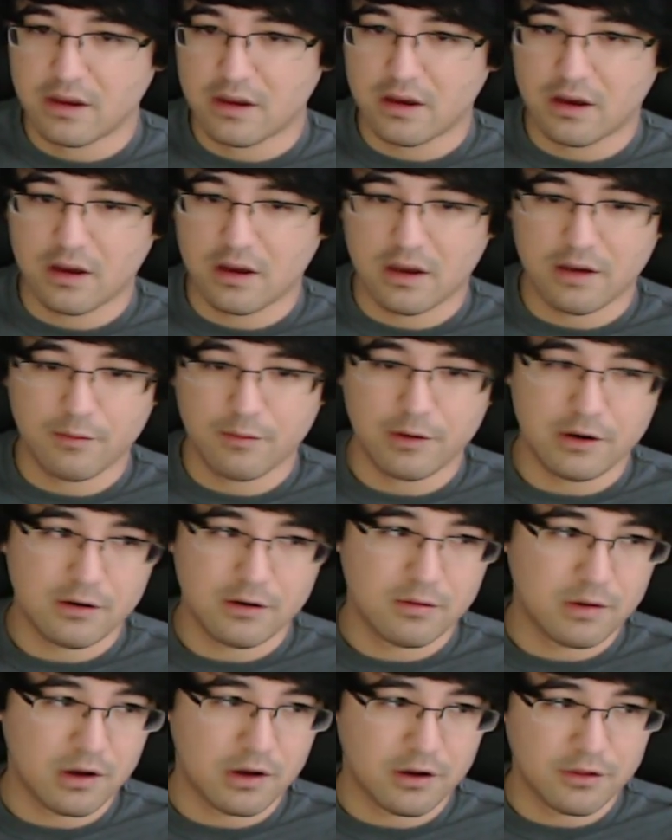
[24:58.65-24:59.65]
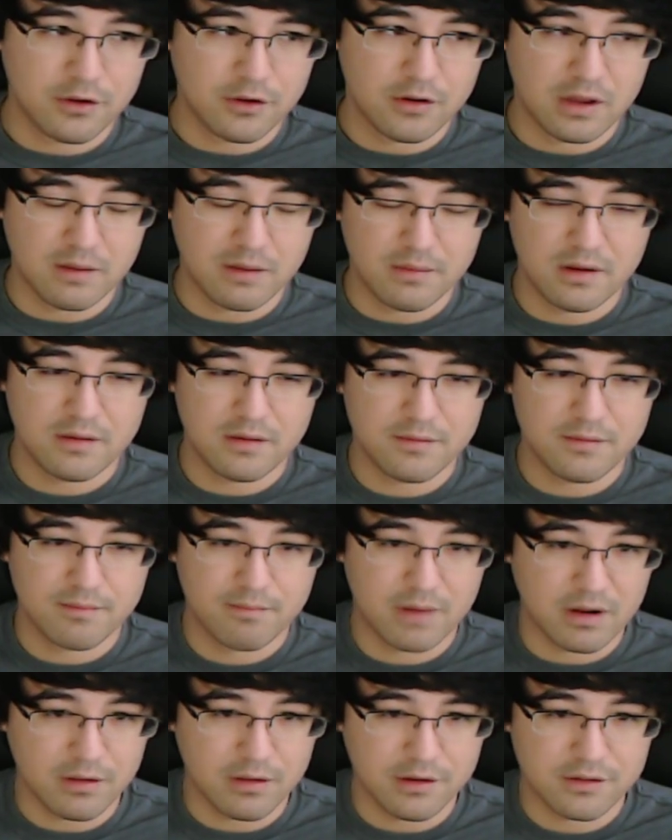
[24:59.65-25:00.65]
We all know Himmet
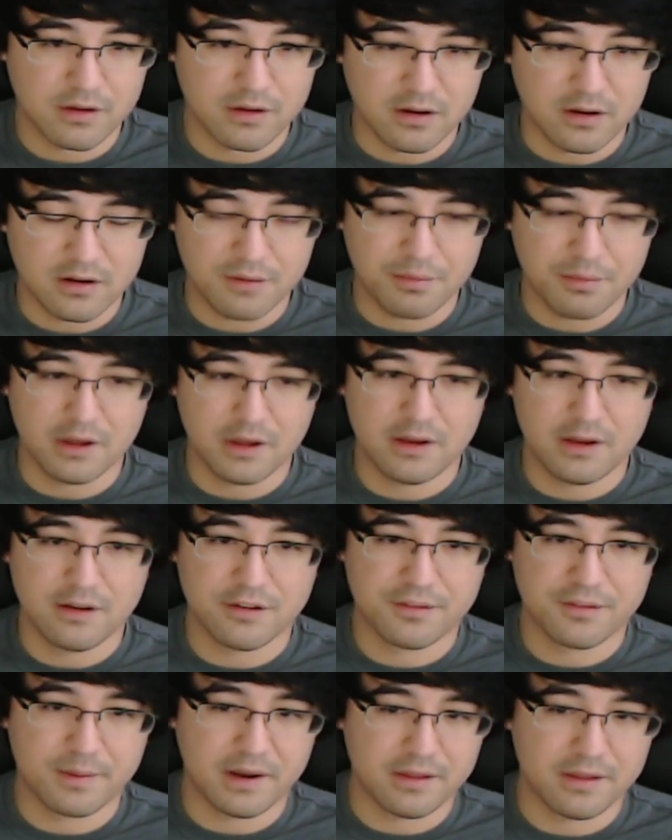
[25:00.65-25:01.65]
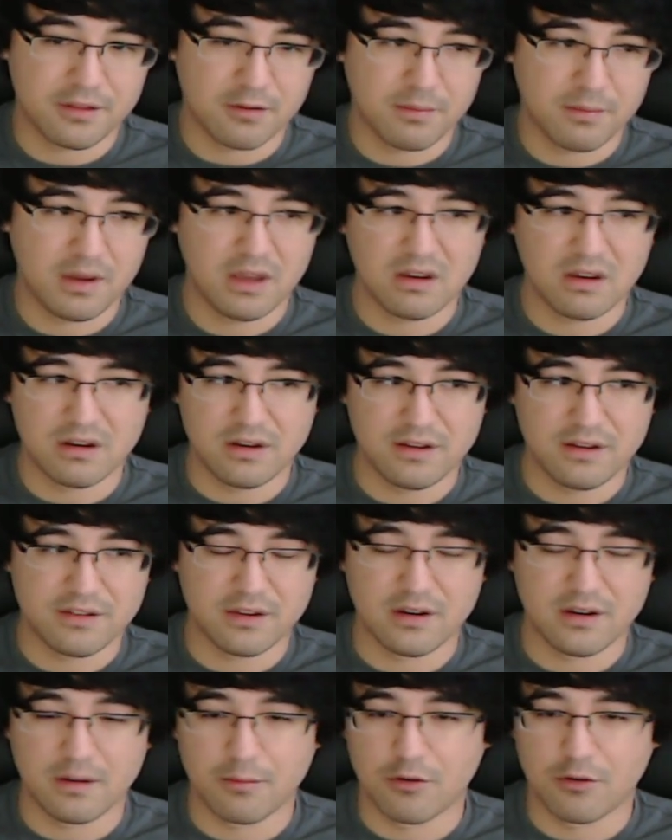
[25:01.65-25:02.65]
barely saw any play despite there being a
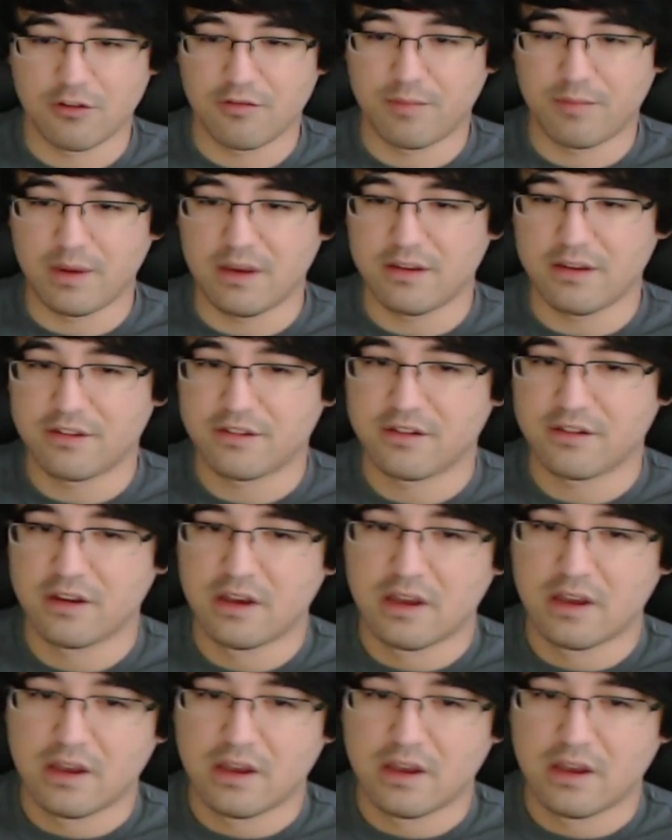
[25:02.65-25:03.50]
decent number of beasts.